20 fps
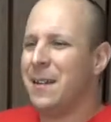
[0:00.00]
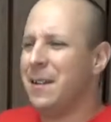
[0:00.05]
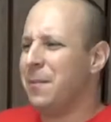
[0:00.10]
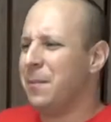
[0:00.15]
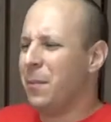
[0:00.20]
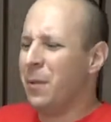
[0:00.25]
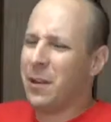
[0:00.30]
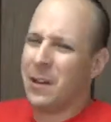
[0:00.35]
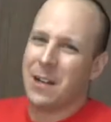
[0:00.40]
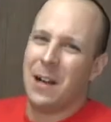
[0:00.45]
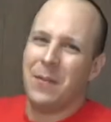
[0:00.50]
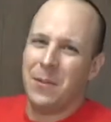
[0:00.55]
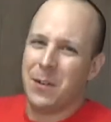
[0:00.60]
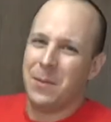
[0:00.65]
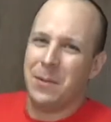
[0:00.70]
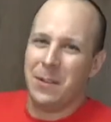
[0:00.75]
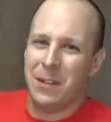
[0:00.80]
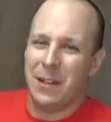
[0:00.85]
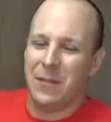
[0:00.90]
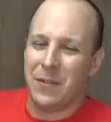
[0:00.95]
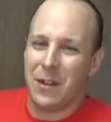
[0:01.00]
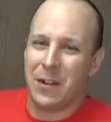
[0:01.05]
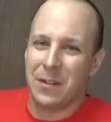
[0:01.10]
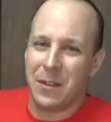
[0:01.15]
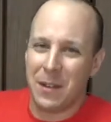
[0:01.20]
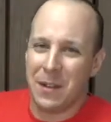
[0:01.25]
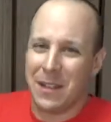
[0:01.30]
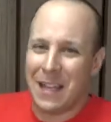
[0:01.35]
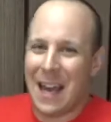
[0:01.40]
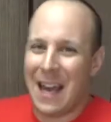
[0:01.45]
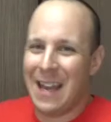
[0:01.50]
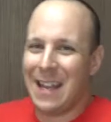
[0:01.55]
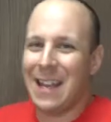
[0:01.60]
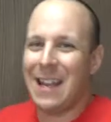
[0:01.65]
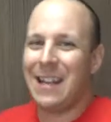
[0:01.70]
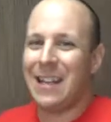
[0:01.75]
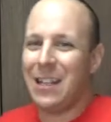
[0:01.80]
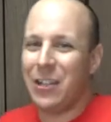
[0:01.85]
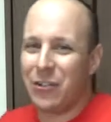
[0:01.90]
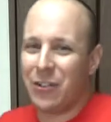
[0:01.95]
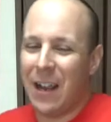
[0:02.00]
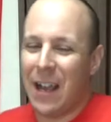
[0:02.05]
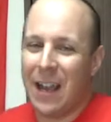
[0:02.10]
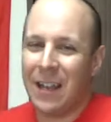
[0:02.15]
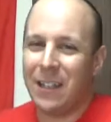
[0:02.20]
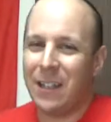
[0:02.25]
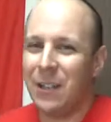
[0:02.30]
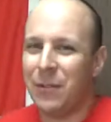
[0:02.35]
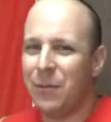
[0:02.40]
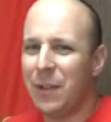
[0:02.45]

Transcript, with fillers: more comfortable if you're the guy getting dragged,